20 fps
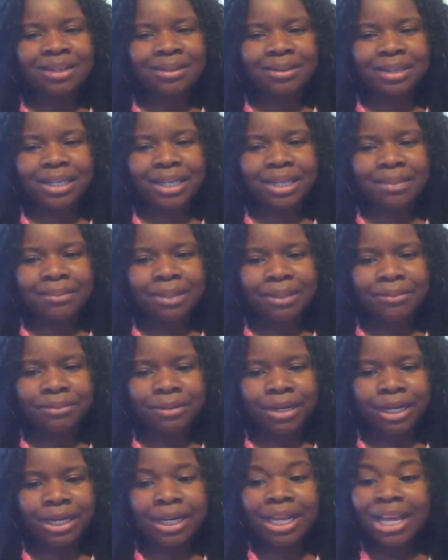Again, my
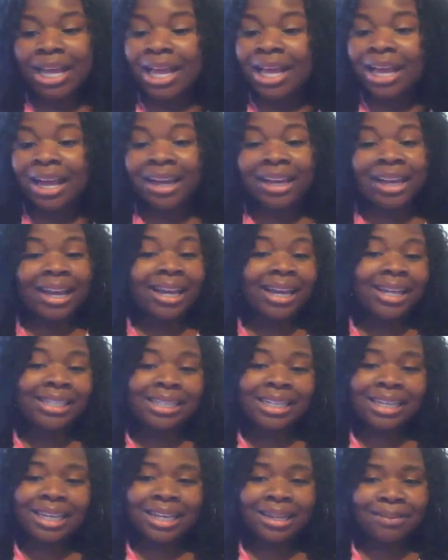brain. Okay, I guess
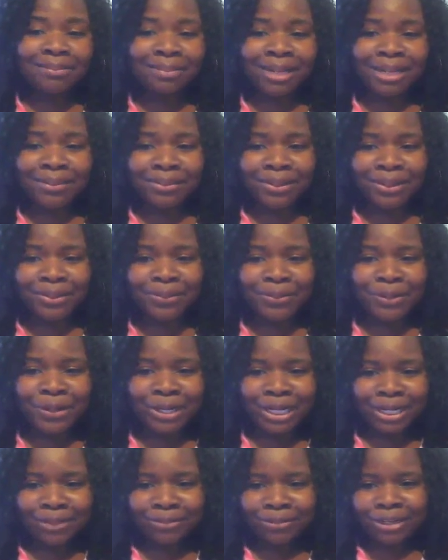I can't blame it on
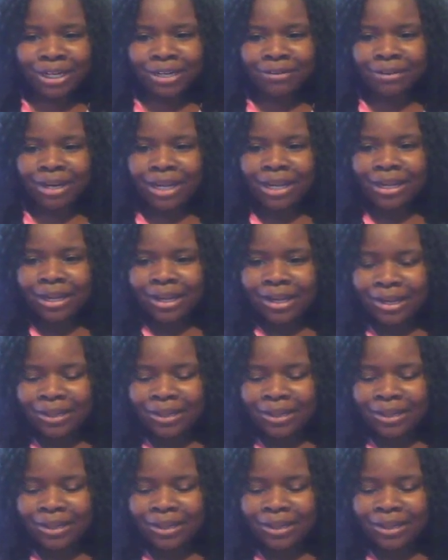morning brain, right?